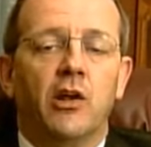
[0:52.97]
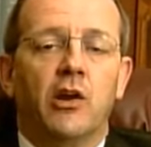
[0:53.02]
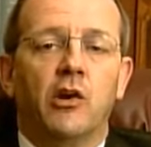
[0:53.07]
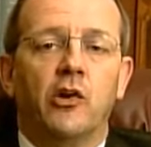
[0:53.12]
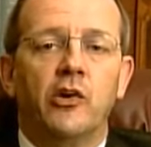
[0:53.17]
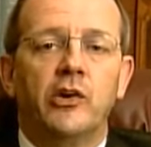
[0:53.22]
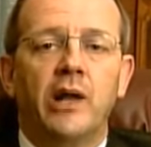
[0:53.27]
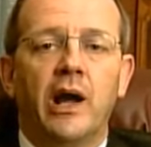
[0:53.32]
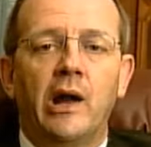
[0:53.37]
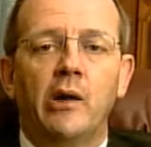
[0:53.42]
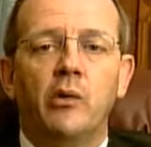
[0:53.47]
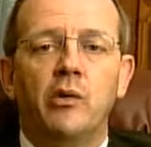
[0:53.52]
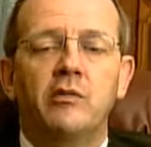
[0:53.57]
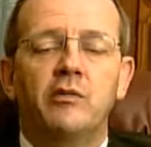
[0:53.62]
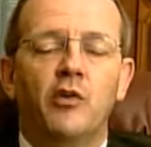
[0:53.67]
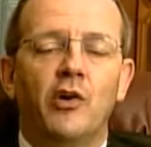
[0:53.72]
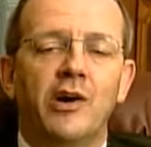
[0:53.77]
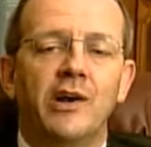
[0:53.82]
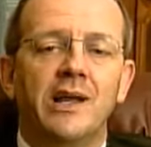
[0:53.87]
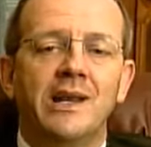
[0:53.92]
Learn how to
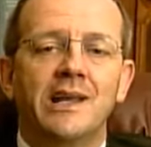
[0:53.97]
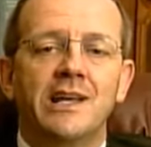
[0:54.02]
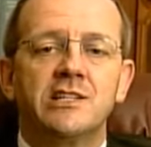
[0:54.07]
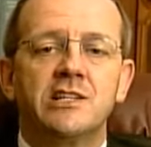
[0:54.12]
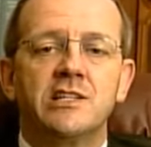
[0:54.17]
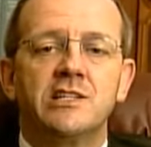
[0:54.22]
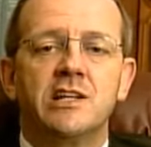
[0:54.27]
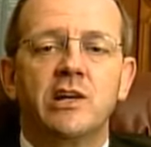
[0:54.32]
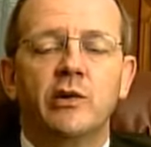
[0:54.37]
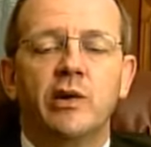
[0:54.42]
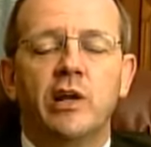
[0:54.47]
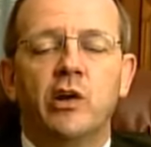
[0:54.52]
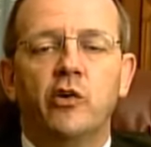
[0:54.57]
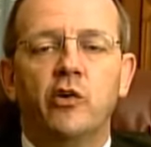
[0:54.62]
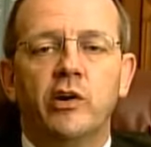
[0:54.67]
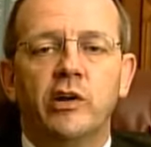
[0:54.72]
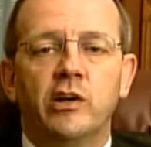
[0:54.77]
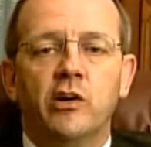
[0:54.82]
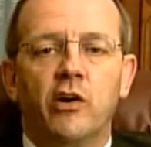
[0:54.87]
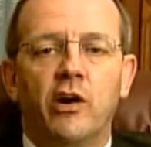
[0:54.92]
avoid unnecessary
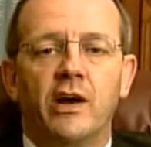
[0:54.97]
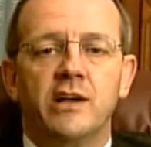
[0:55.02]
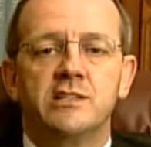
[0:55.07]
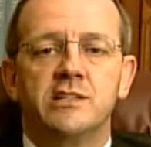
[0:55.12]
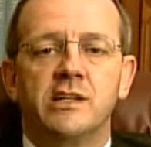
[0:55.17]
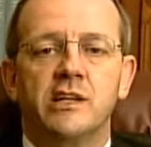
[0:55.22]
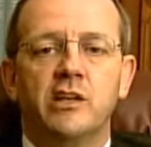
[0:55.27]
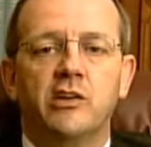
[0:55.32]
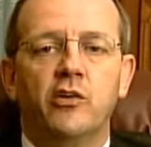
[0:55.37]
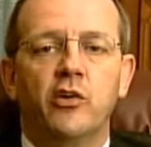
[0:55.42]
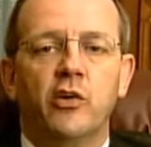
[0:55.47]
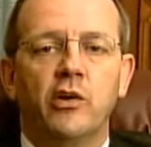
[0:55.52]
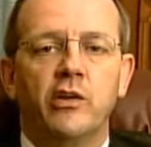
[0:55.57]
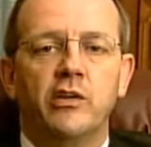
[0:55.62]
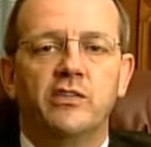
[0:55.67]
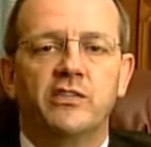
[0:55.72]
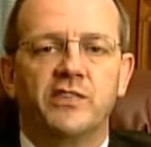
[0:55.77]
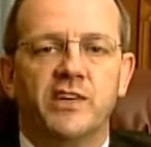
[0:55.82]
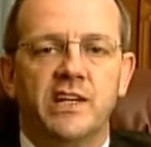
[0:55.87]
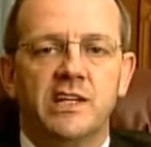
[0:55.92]
court costs and
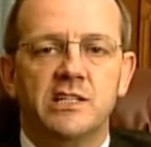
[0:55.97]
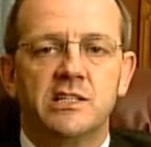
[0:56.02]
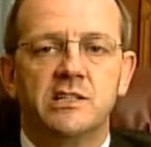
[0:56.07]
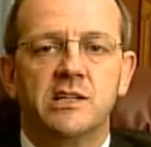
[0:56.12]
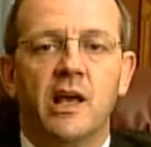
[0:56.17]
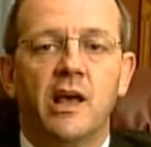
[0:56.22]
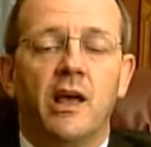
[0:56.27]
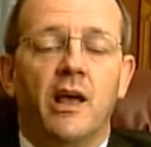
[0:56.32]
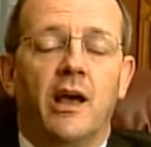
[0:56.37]
attorney's fees,